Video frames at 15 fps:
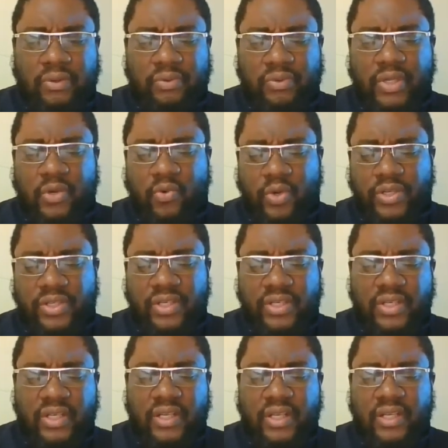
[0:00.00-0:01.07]

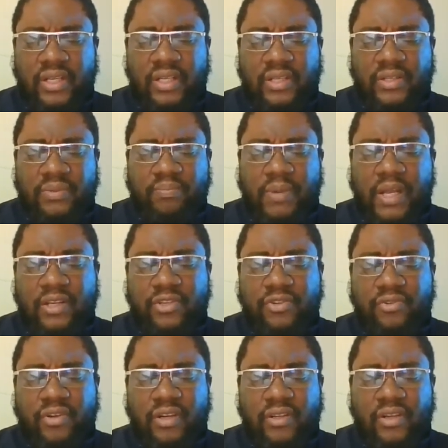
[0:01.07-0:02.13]
Inquisition and the Spanish
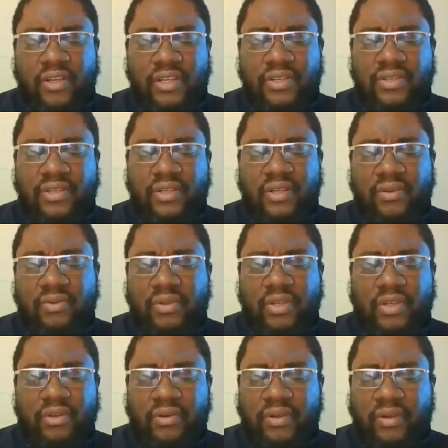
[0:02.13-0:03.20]
Reconquista,
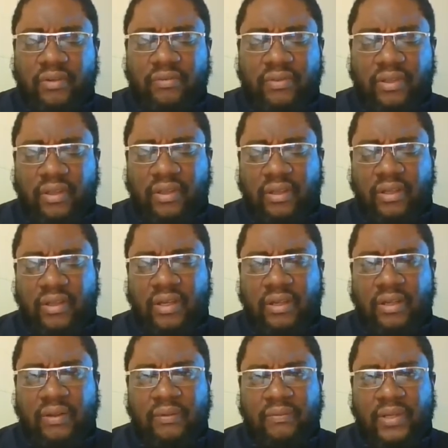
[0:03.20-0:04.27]
of the
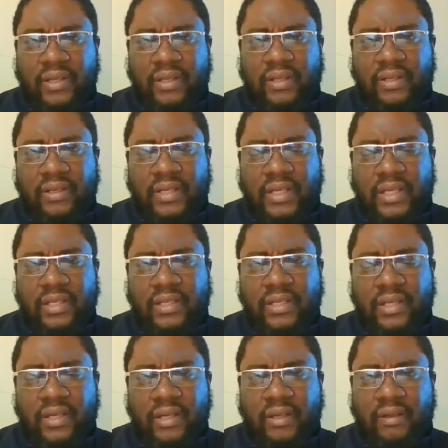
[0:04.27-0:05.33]
late
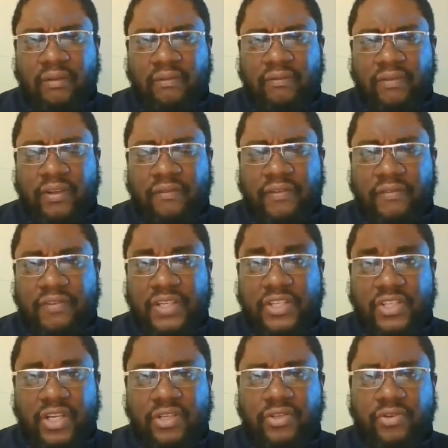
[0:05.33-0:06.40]
15th
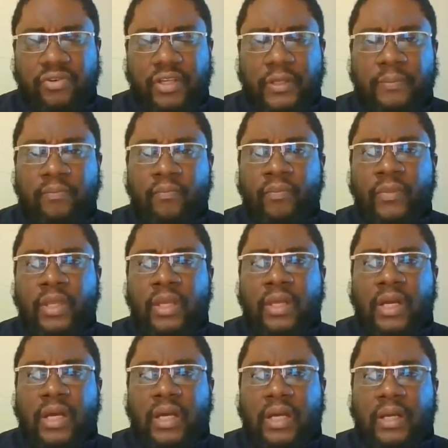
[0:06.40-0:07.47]
century,
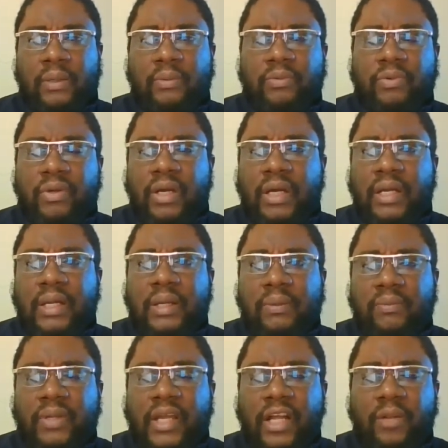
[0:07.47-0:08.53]
uh,
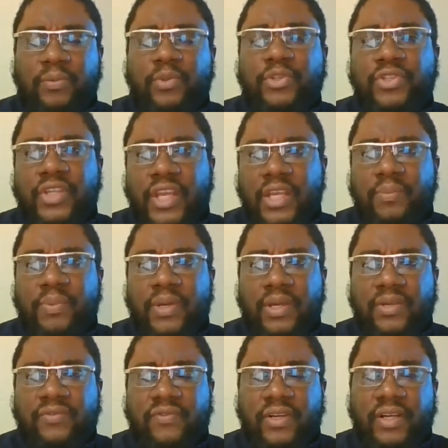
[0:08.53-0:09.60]
helped to shape
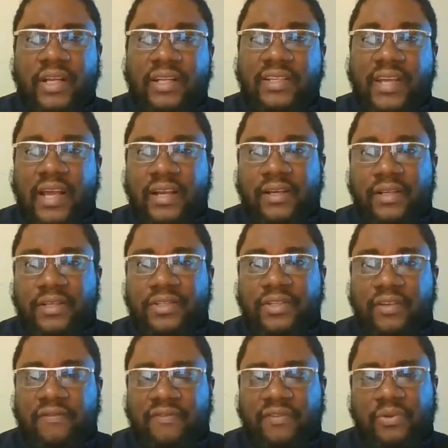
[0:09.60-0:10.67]
his very
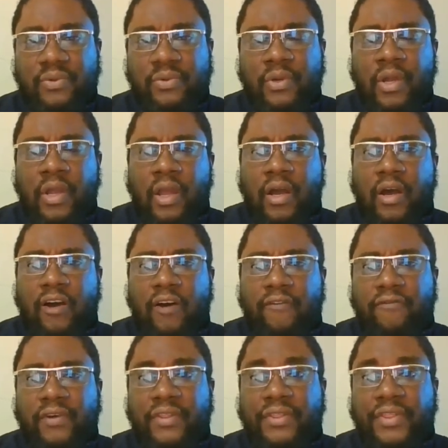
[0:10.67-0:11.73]
antagonistic view
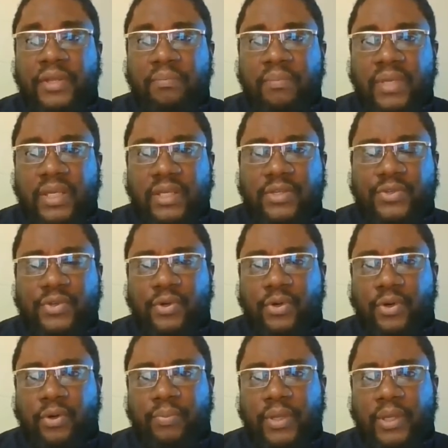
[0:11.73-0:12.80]
of dhimmis,
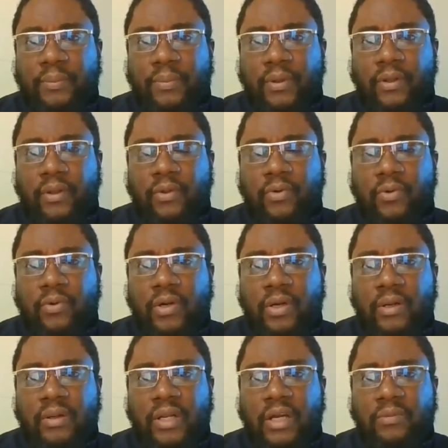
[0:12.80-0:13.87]
or people who
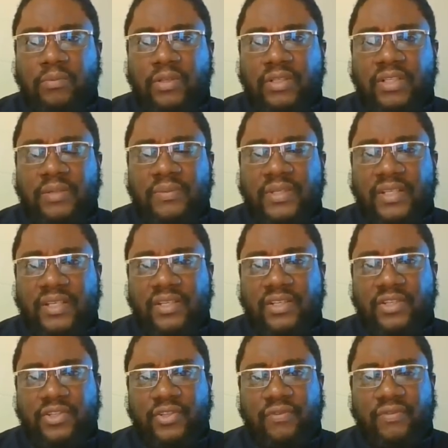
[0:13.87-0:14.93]
are non-Muslim
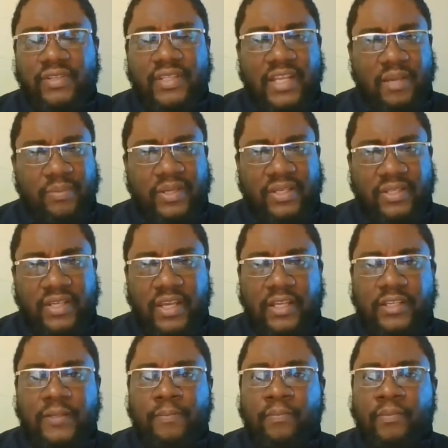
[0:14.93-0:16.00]
citizens of Islamic states.